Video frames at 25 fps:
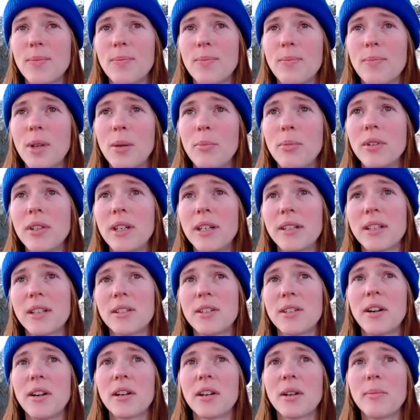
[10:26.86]
people like to
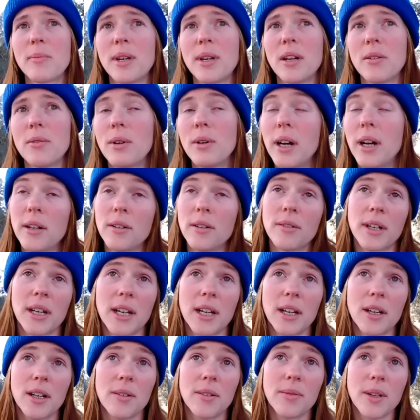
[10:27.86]
talk about, well, I don't
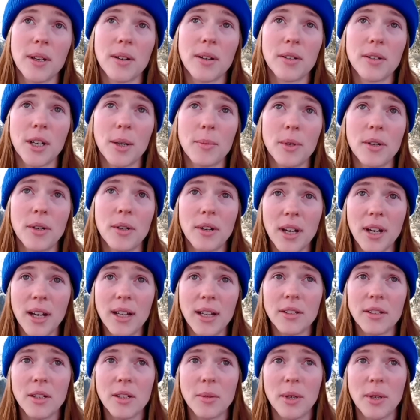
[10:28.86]
care if they're adopted or
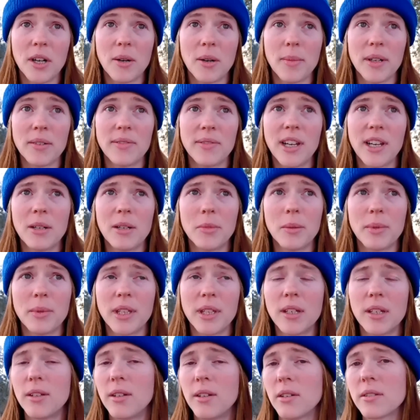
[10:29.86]
not, they're a part of my family, but
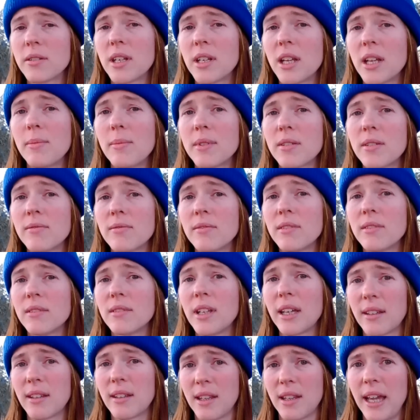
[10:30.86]
then you hear statements
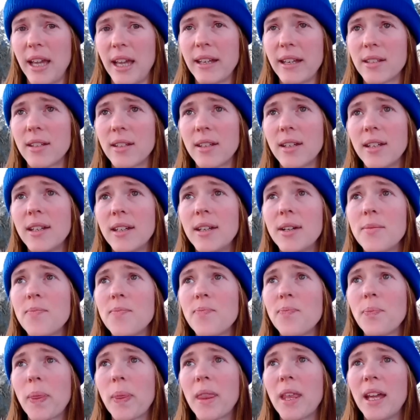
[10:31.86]
like that,
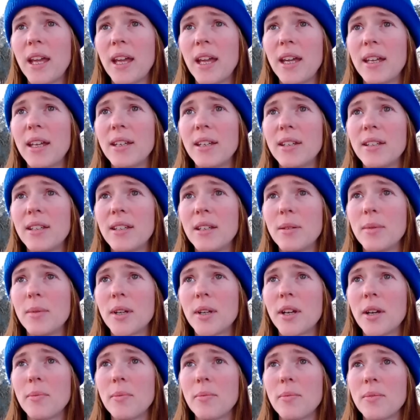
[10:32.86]
and it
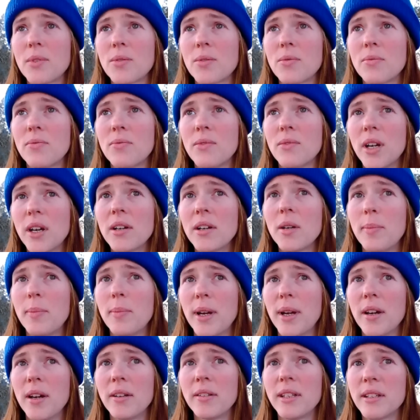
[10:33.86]
becomes very
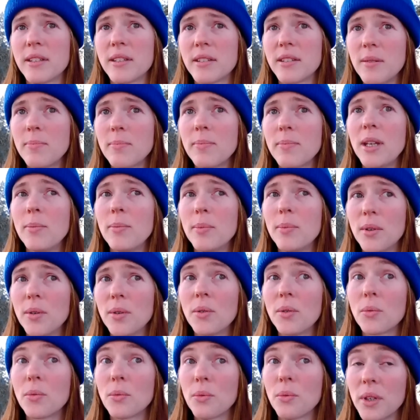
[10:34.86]
apparent that some
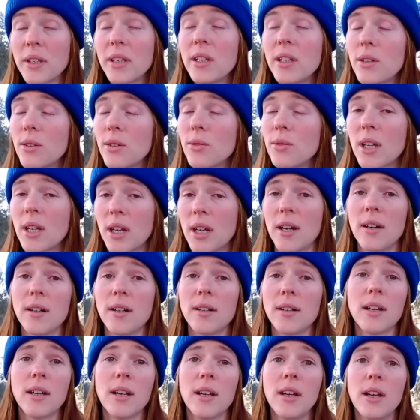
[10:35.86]
people really do
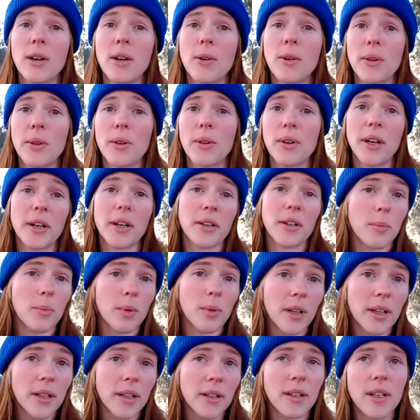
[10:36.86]
care whether or not you're
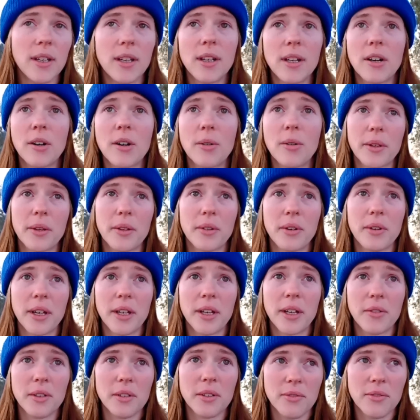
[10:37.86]
blood, or whether or not
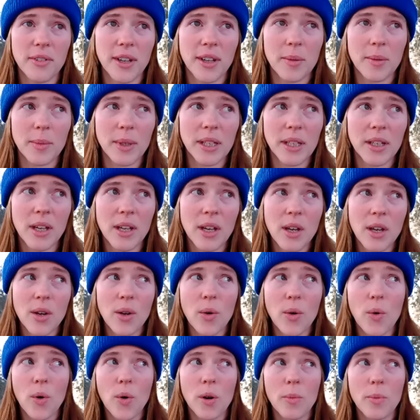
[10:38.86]
you're in the family,
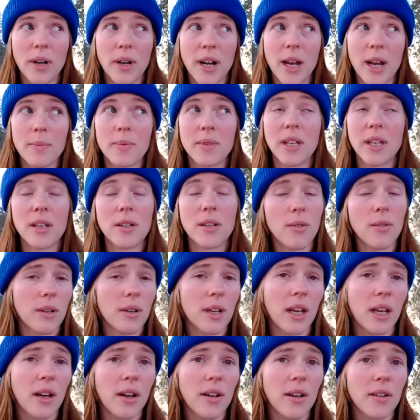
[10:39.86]
or perhaps they don't
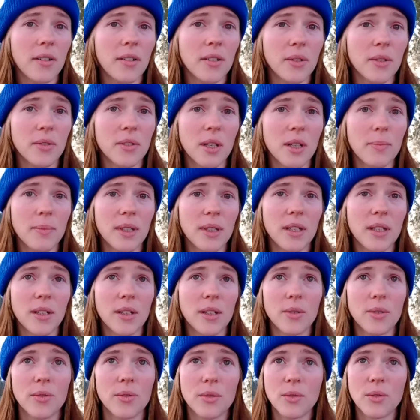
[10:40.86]
care until something
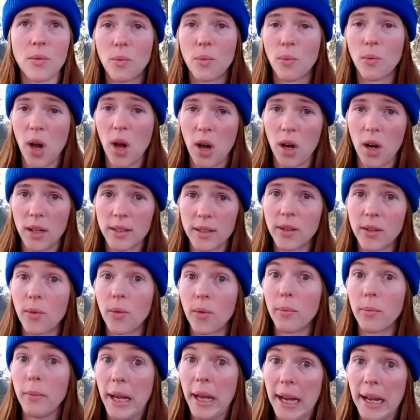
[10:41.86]
goes wrong
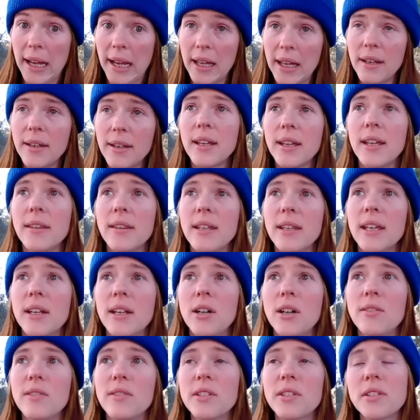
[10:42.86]
or bad, and then
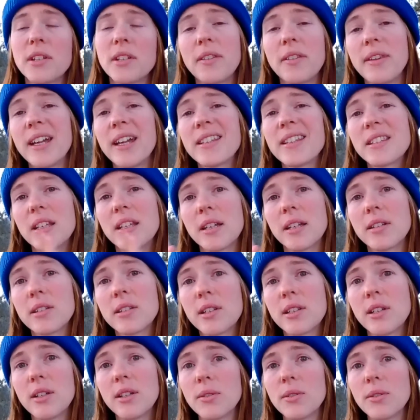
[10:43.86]
all of a sudden that's the
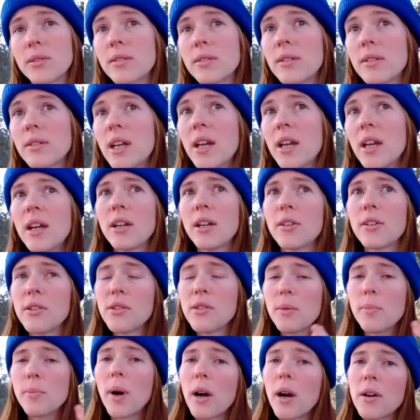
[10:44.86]
excuse. You're
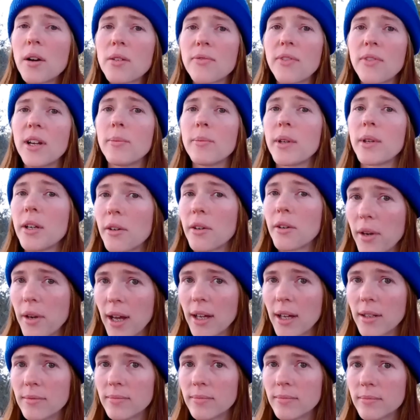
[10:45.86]
either part of the family or you're
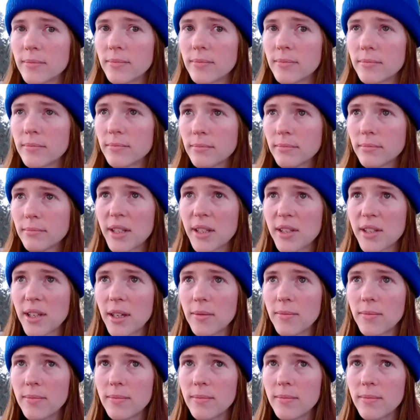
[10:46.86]
not. That's it.